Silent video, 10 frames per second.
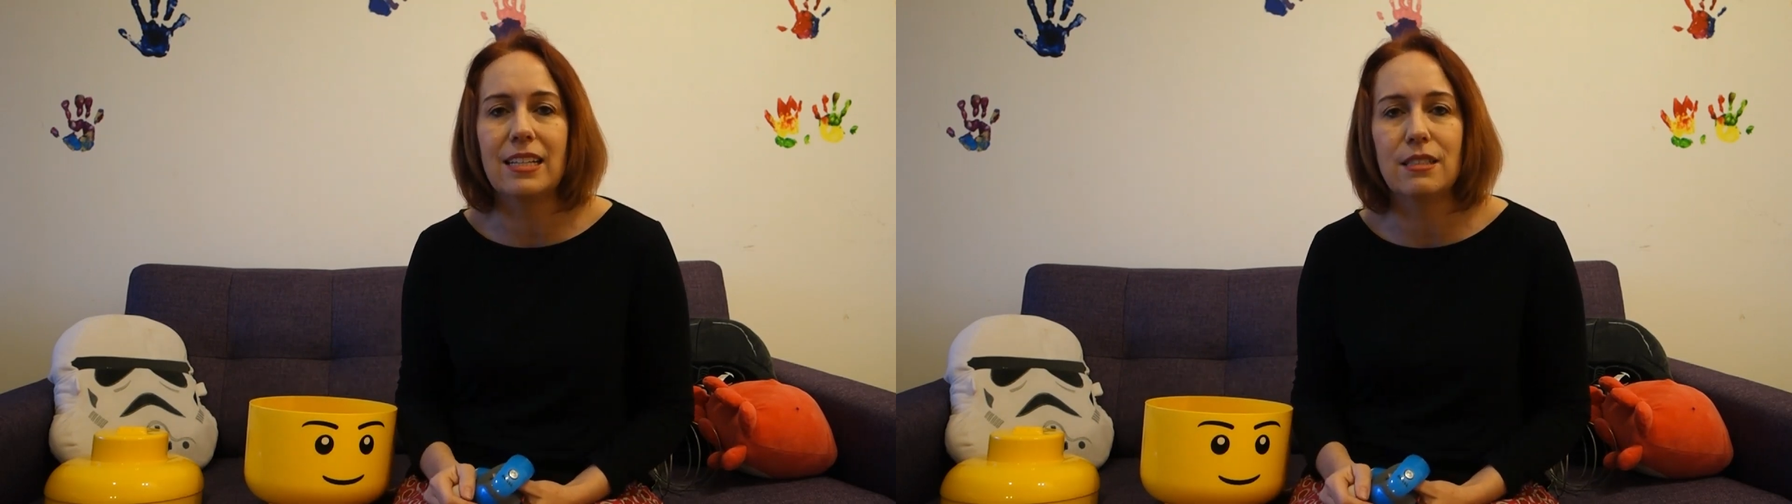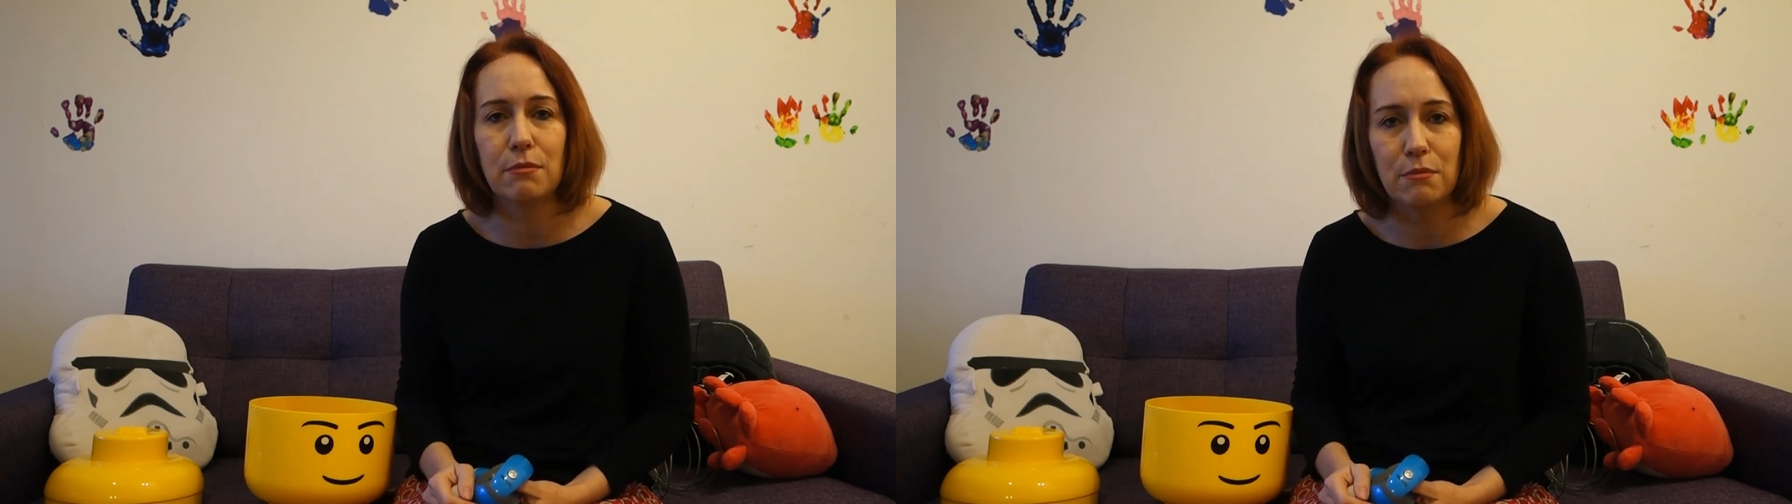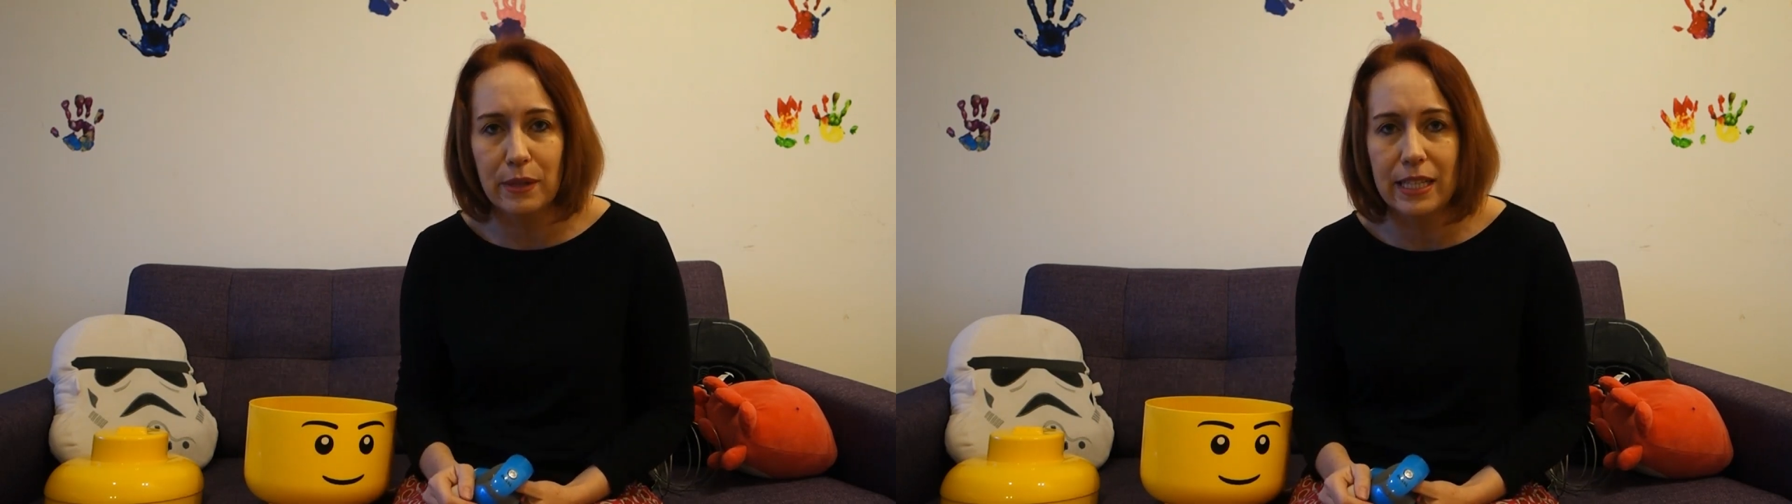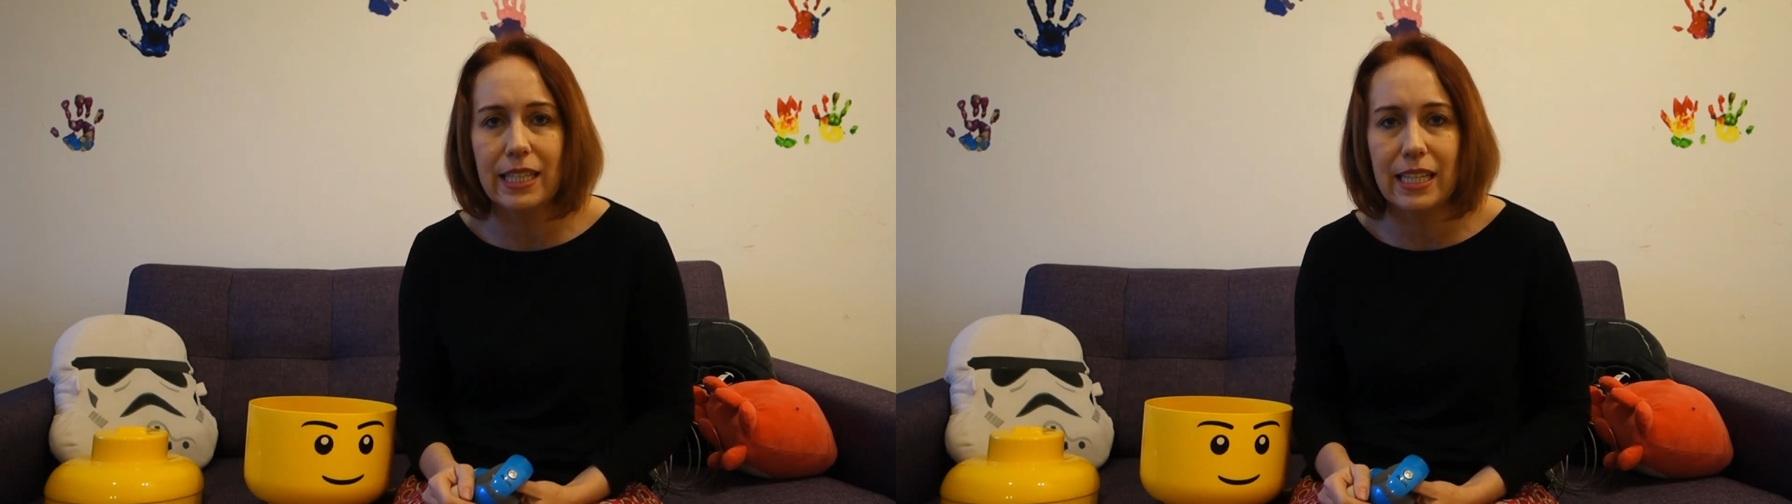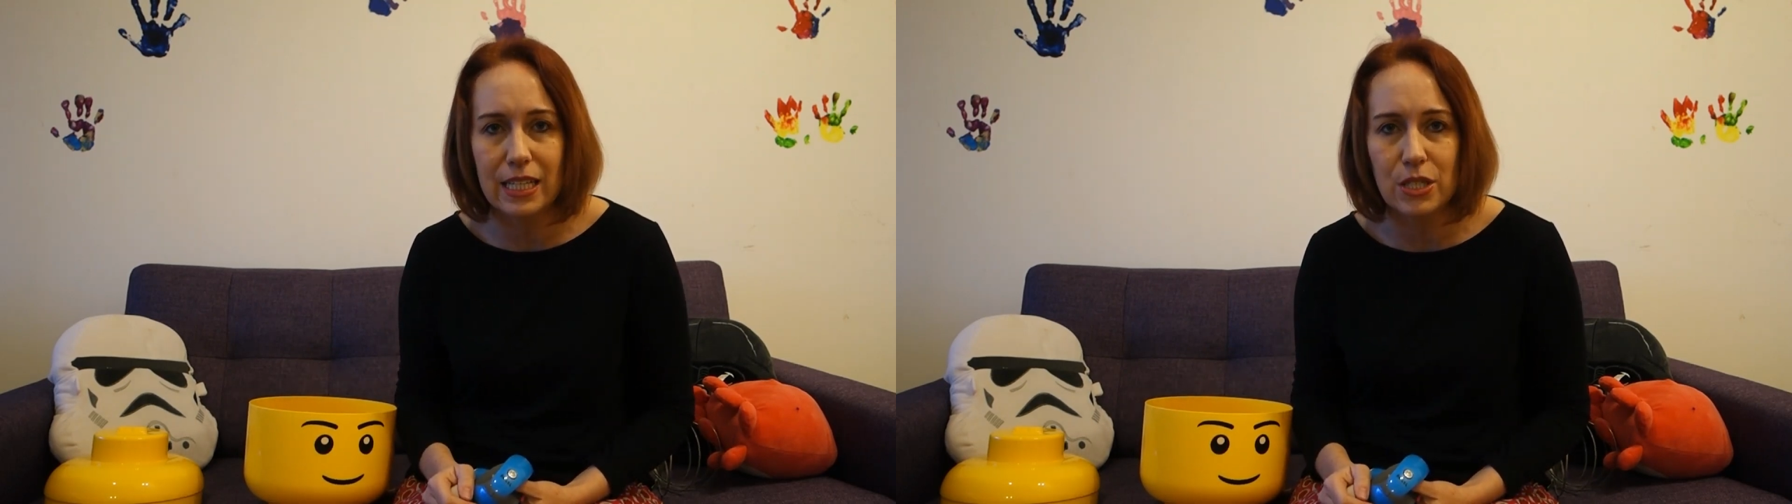It's
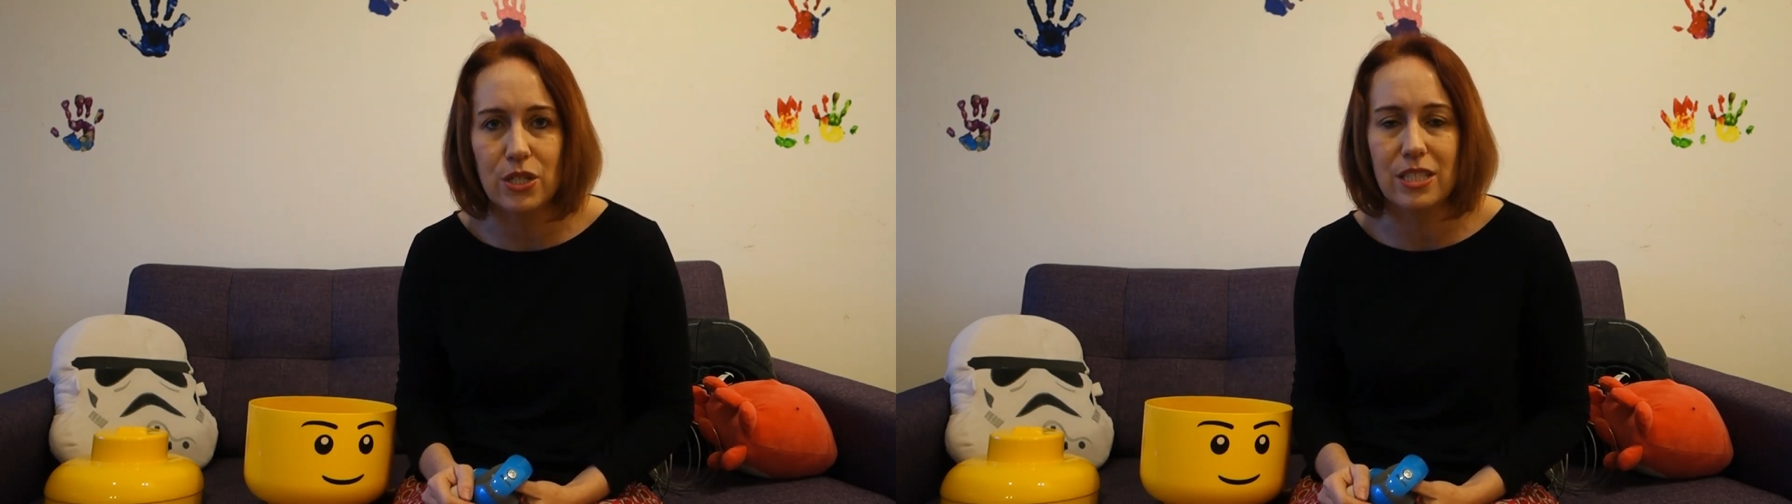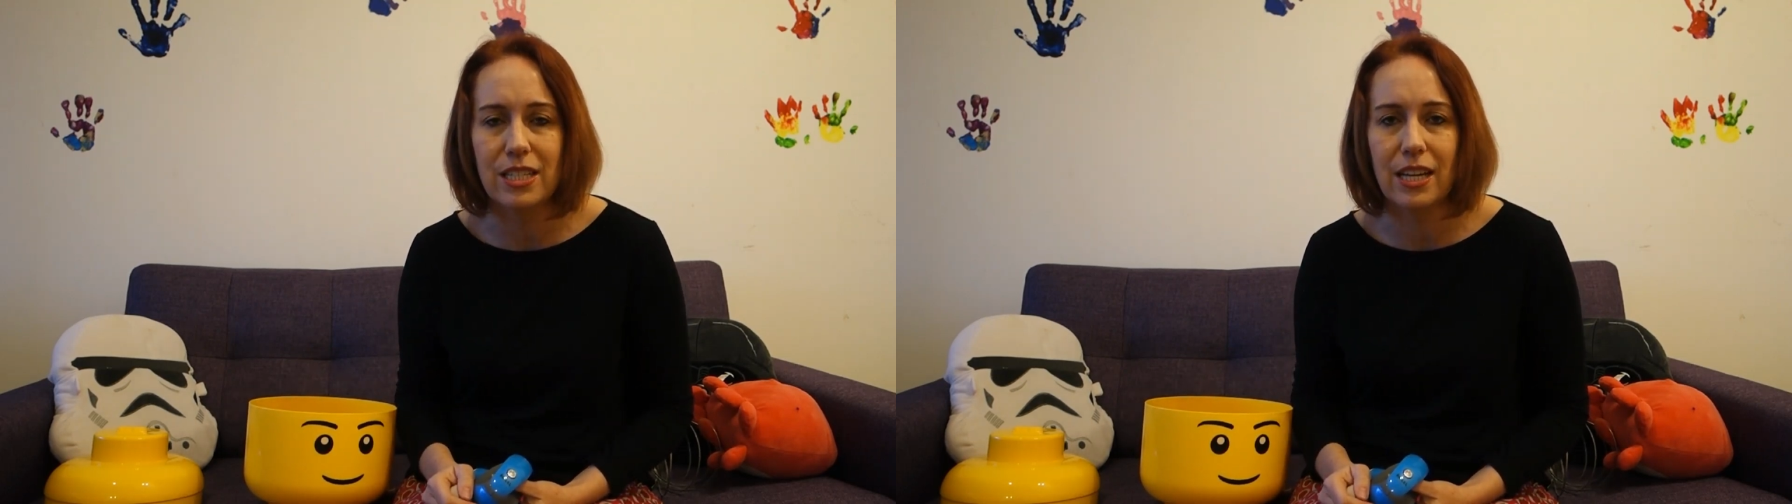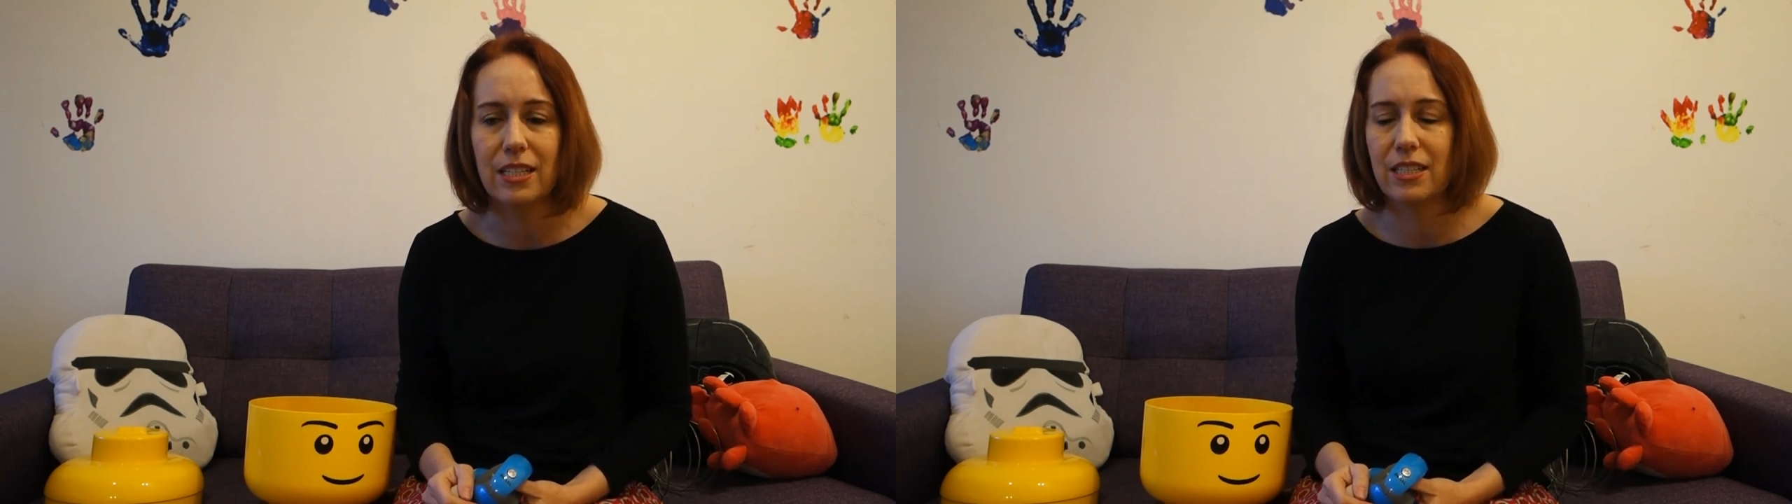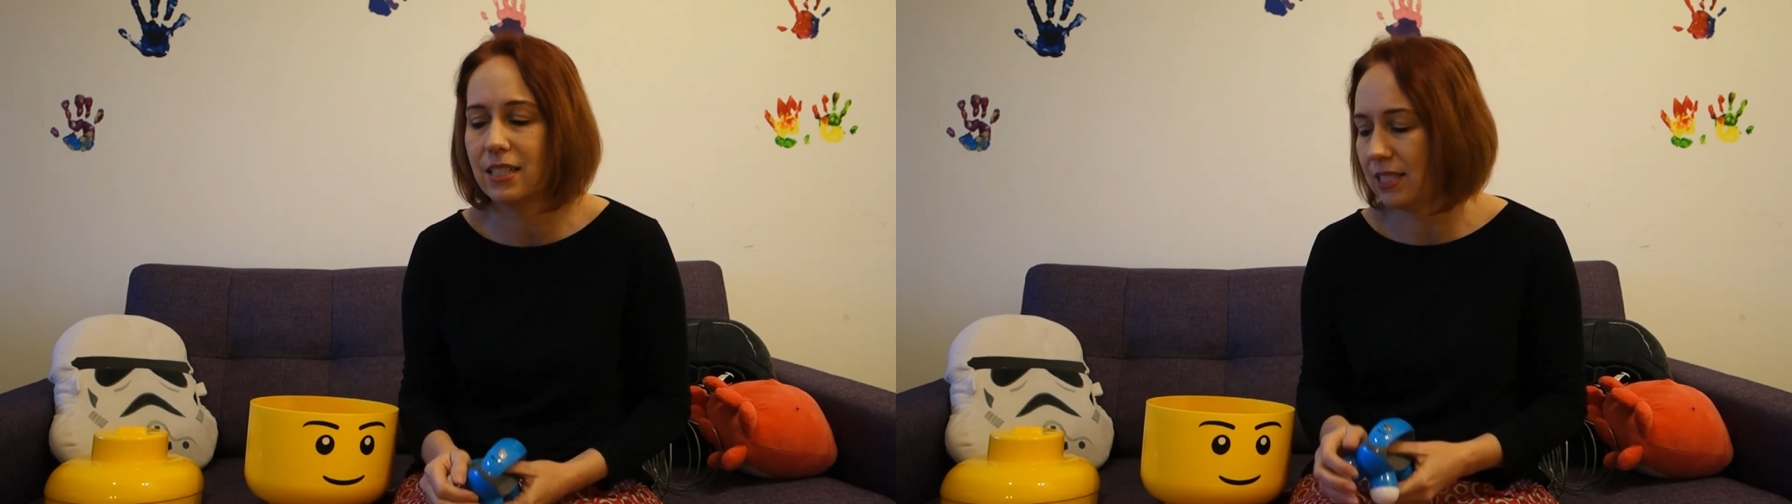really interesting to